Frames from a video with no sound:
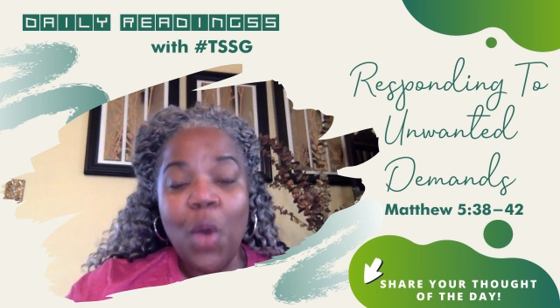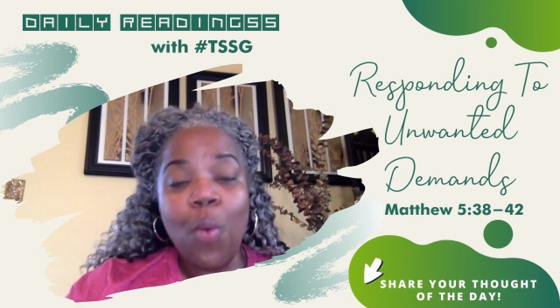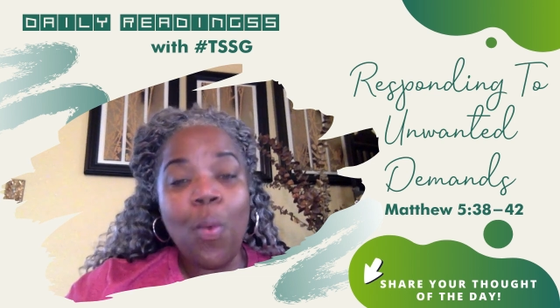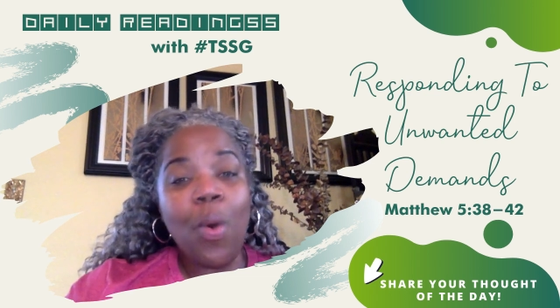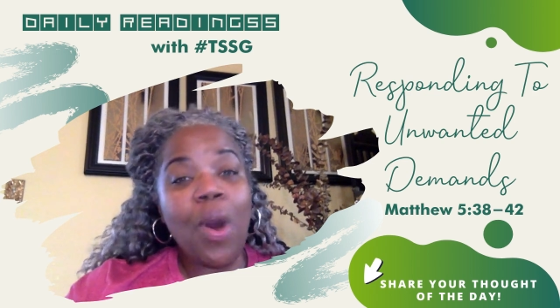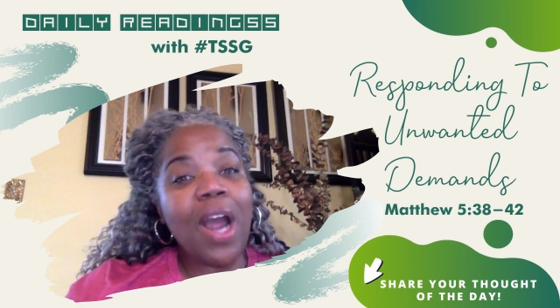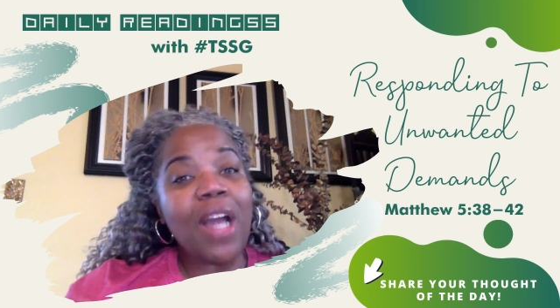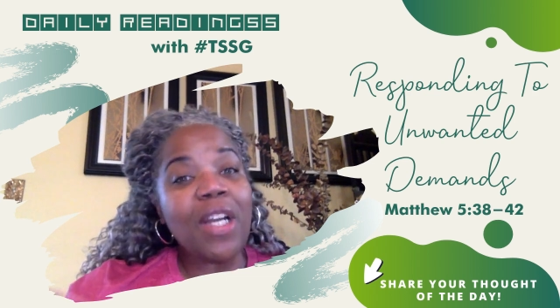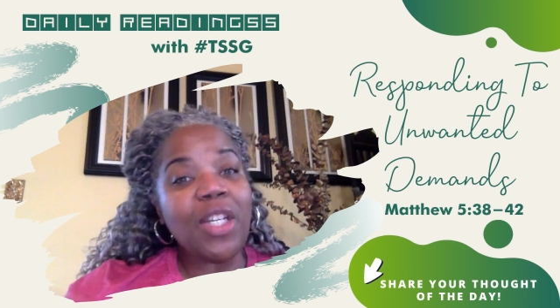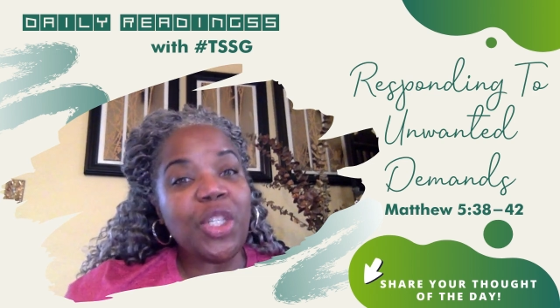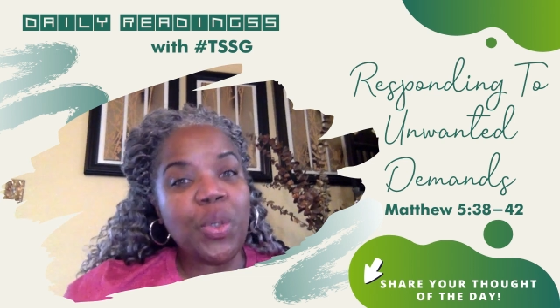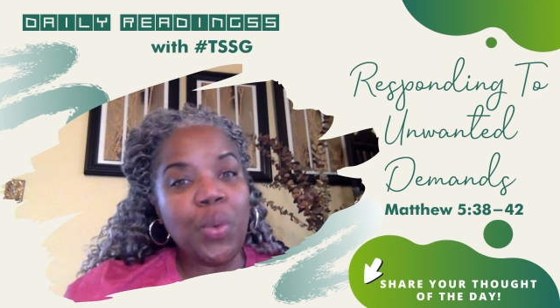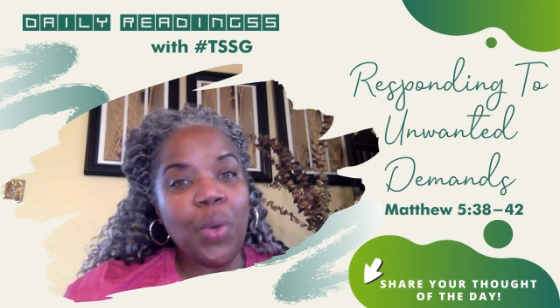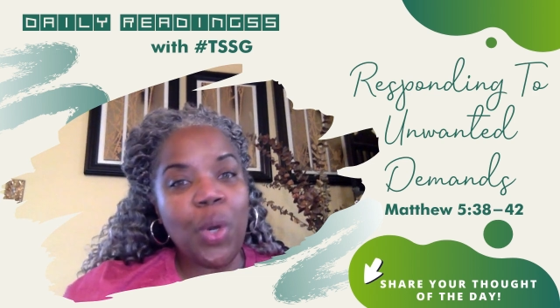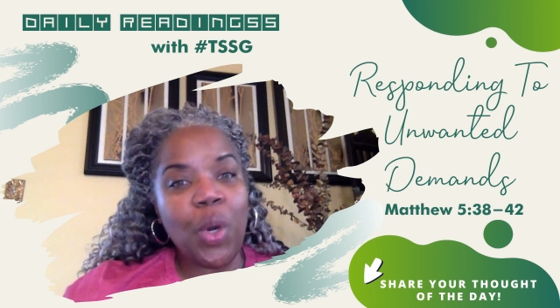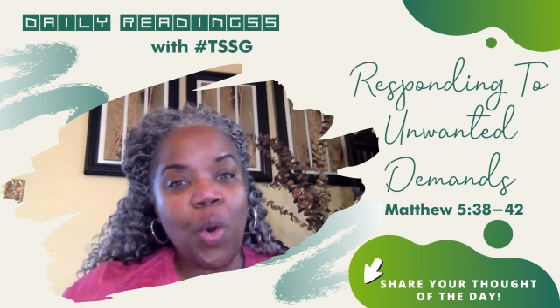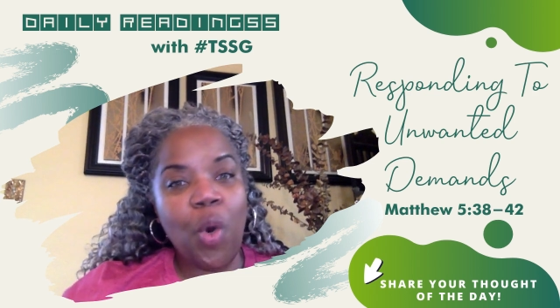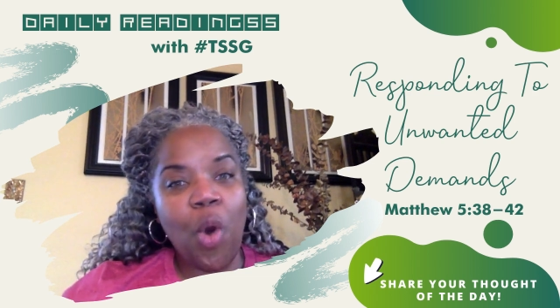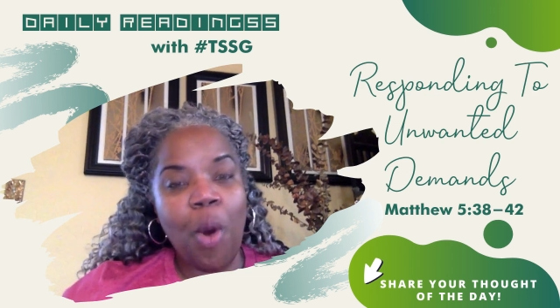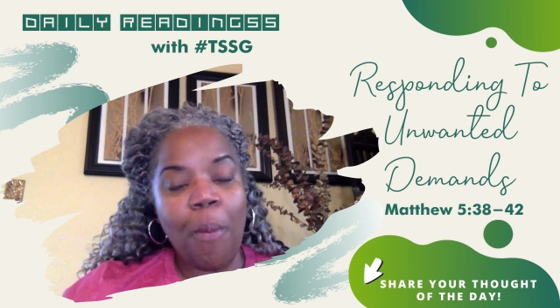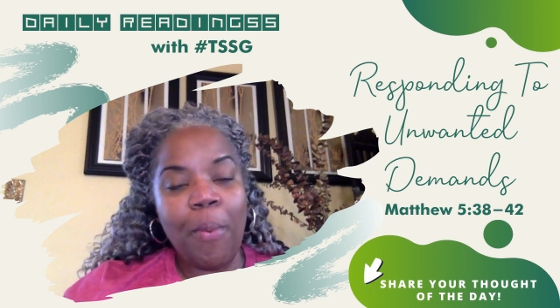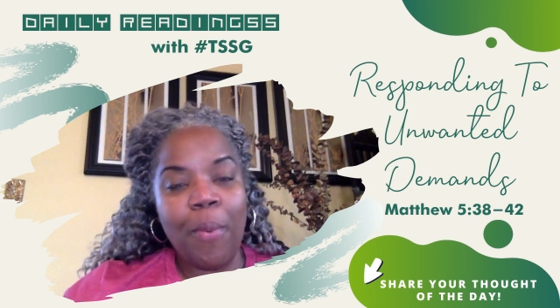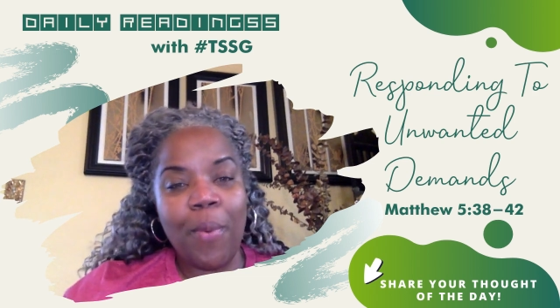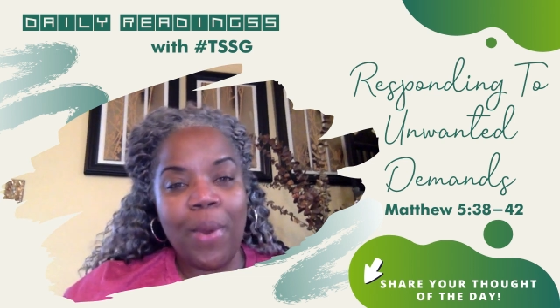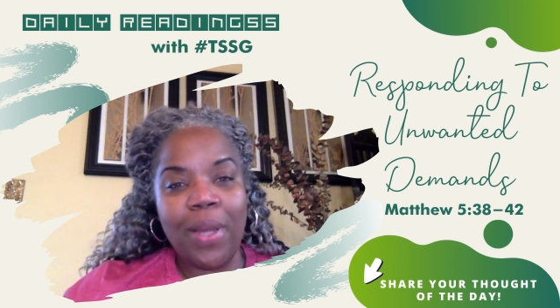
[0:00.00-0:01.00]
where I do
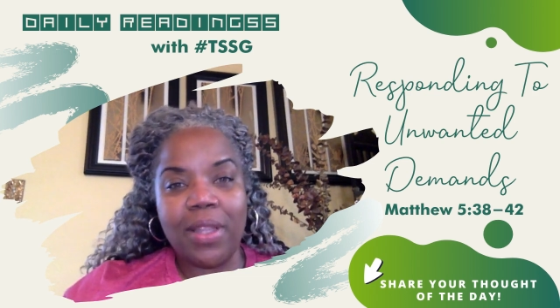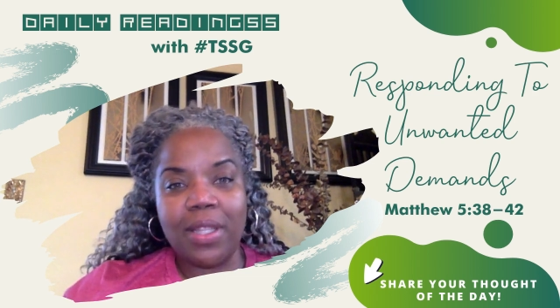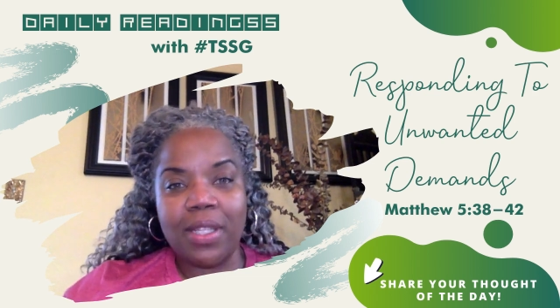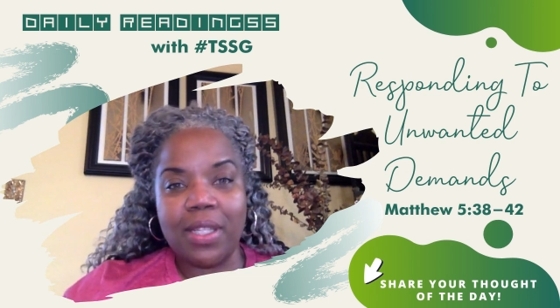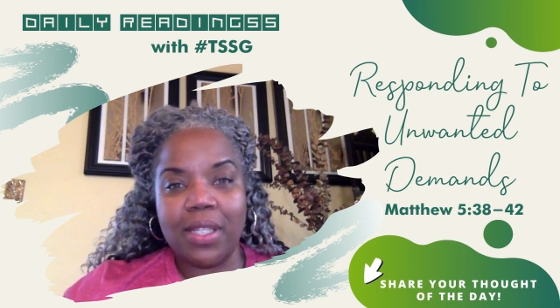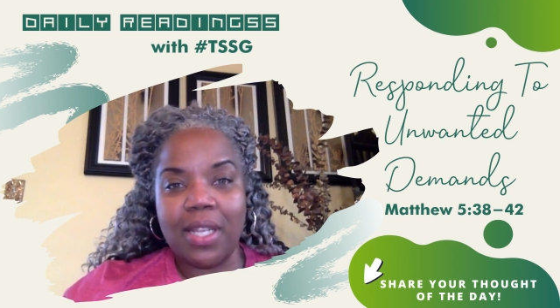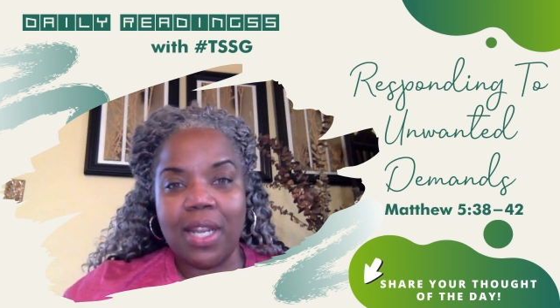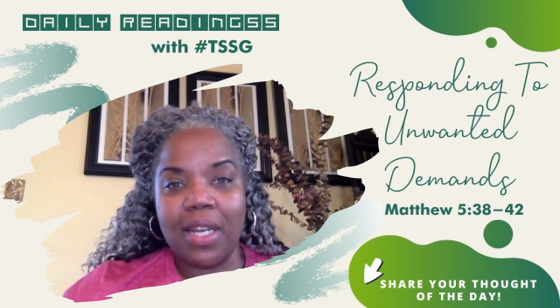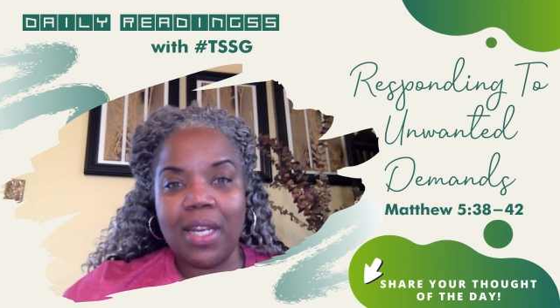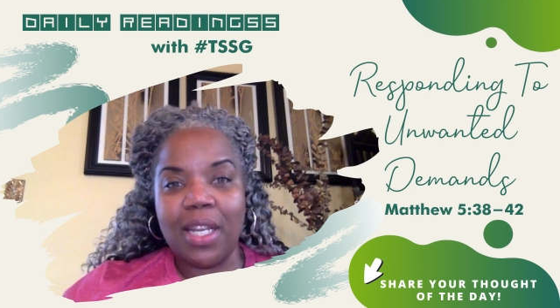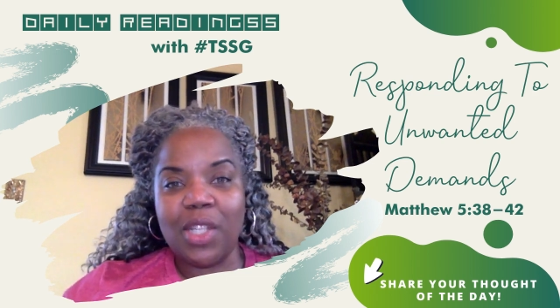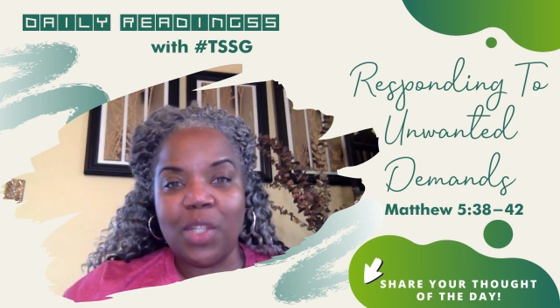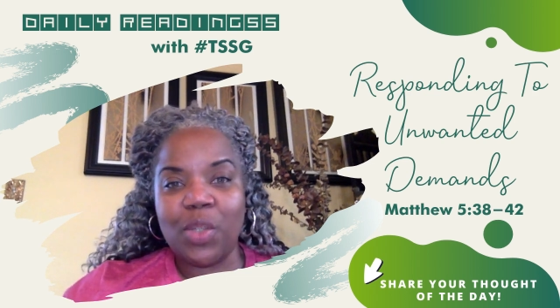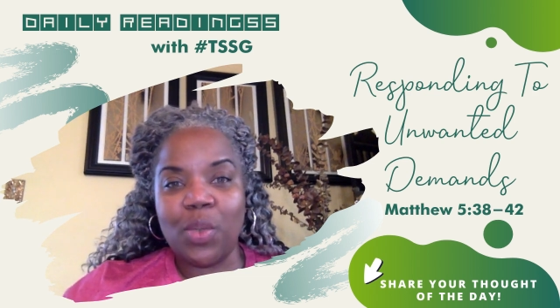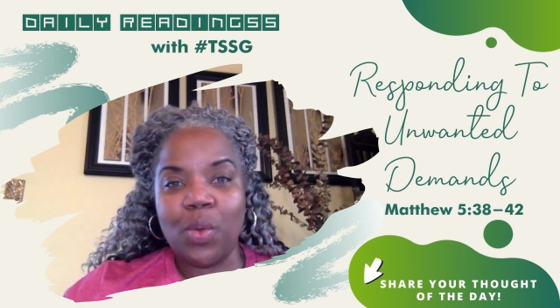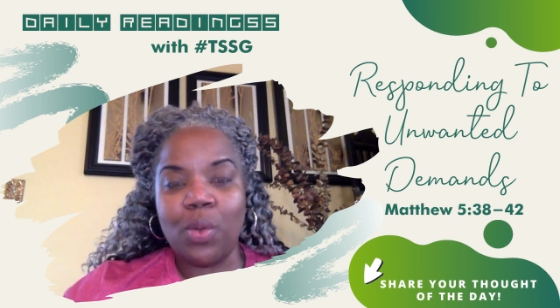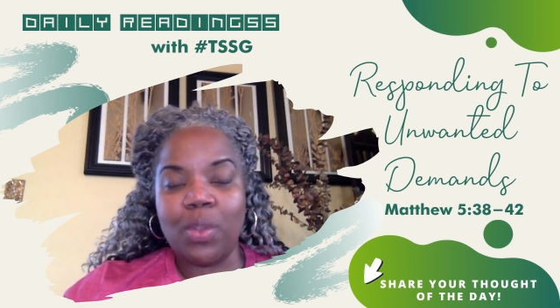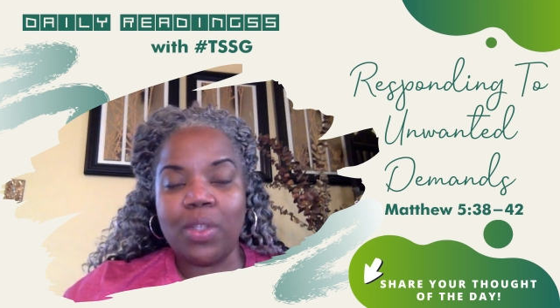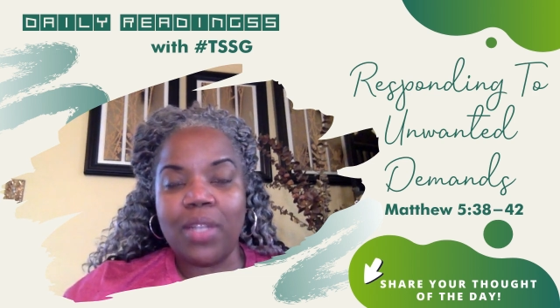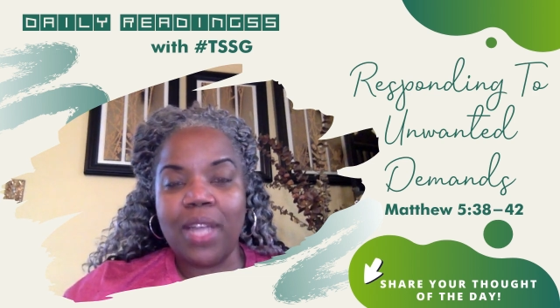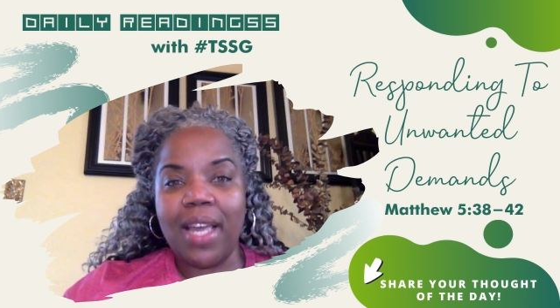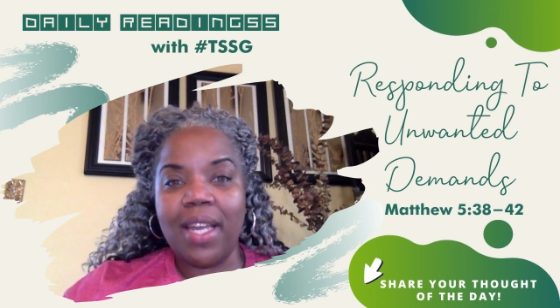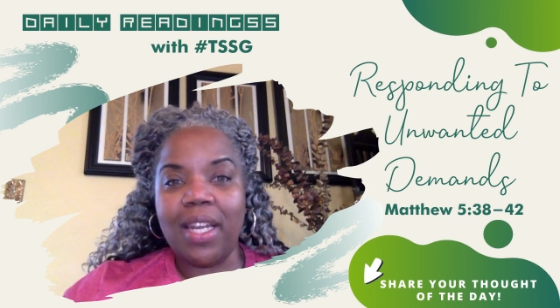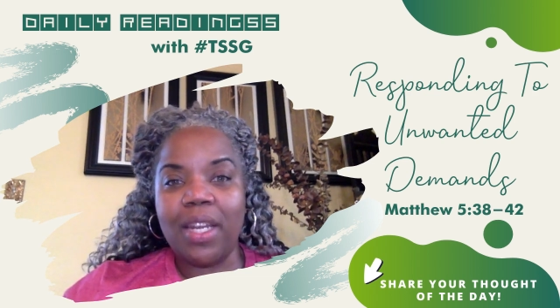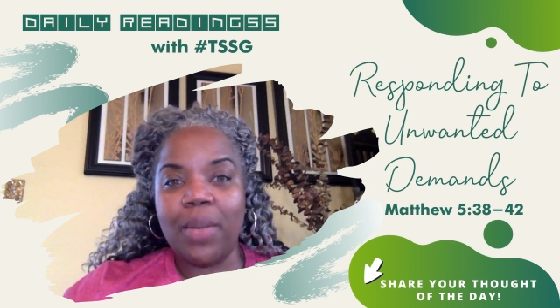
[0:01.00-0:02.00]
incorporate the Sunday School
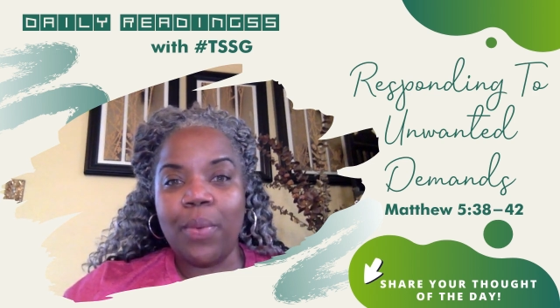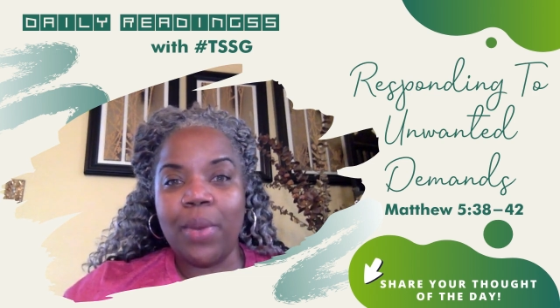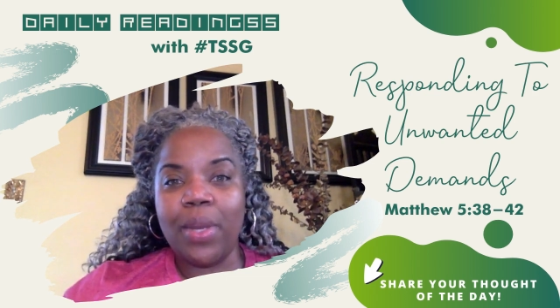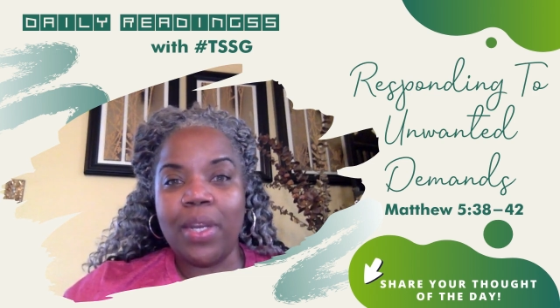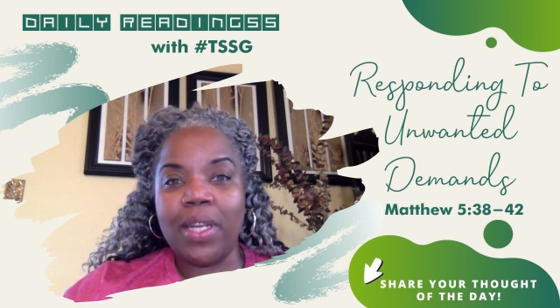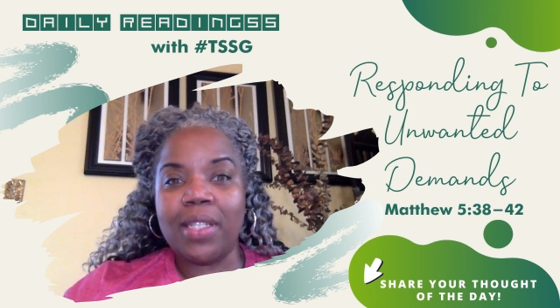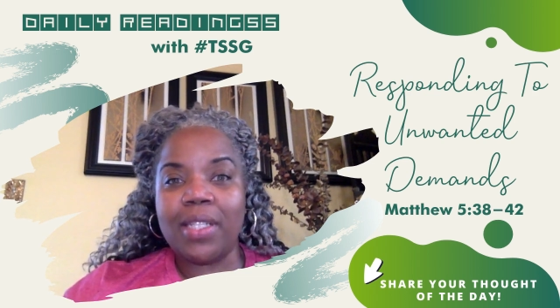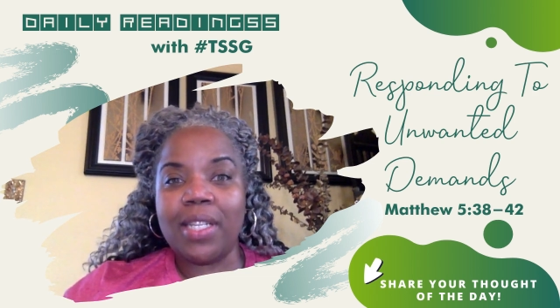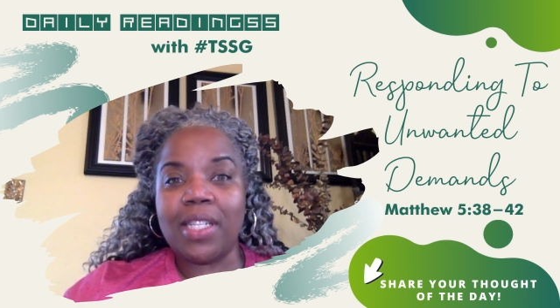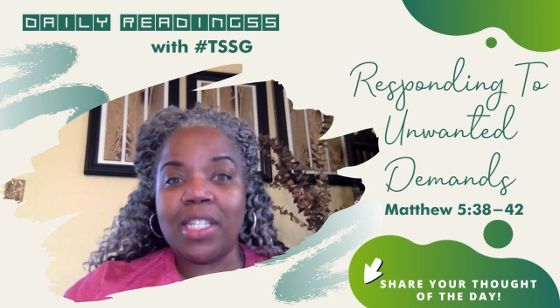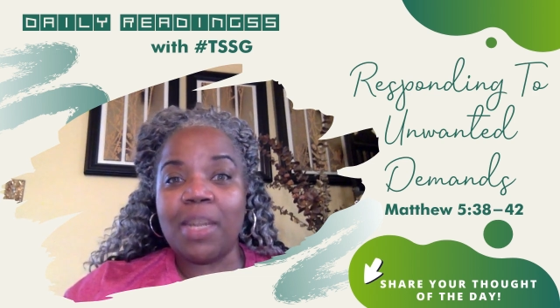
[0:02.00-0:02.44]
daily readings